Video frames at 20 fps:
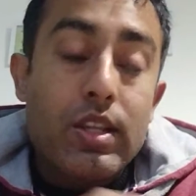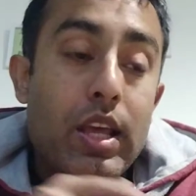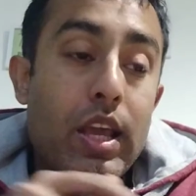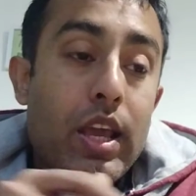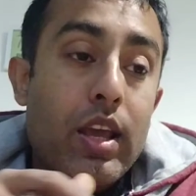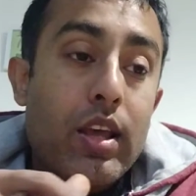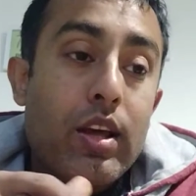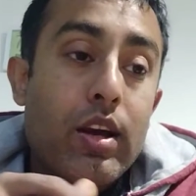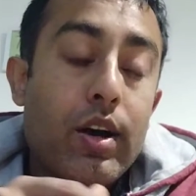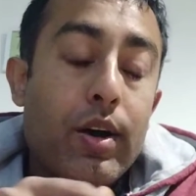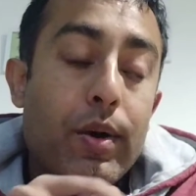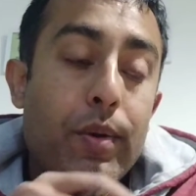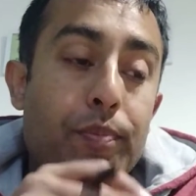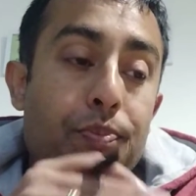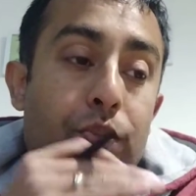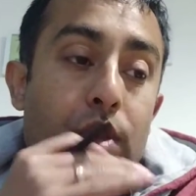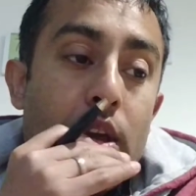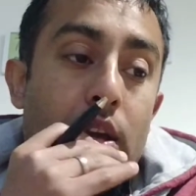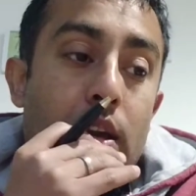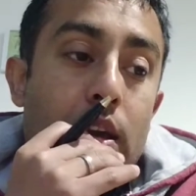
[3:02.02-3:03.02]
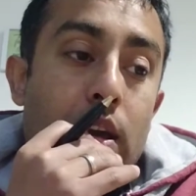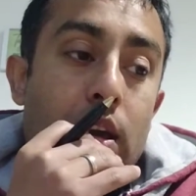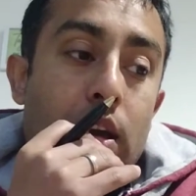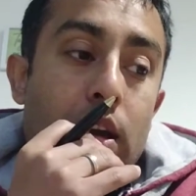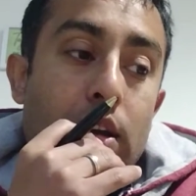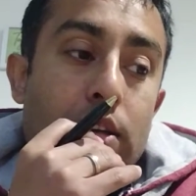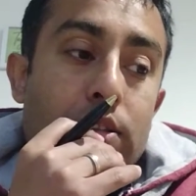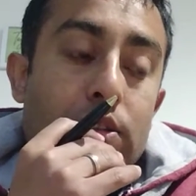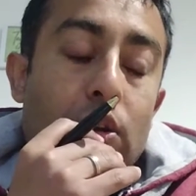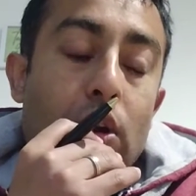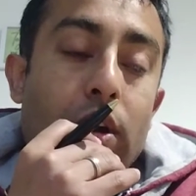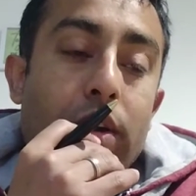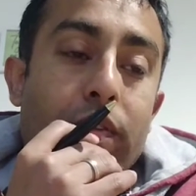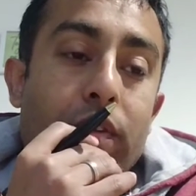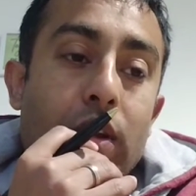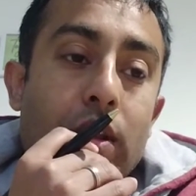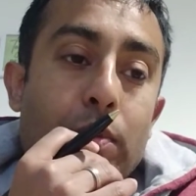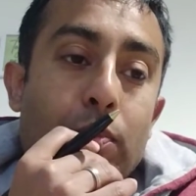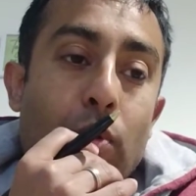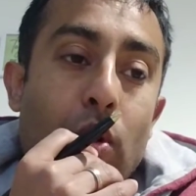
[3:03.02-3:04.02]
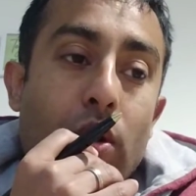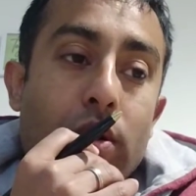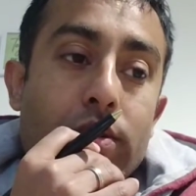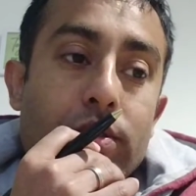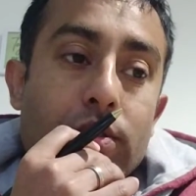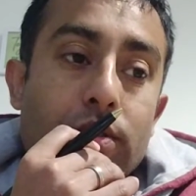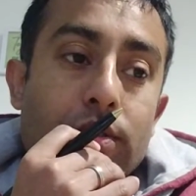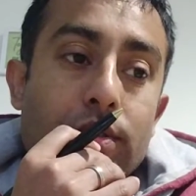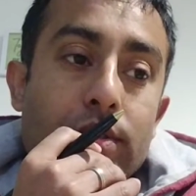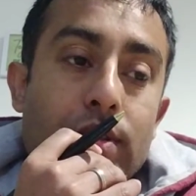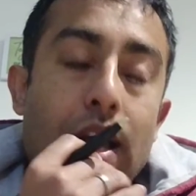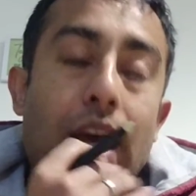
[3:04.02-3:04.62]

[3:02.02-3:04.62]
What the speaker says: It's not even the aboriginals.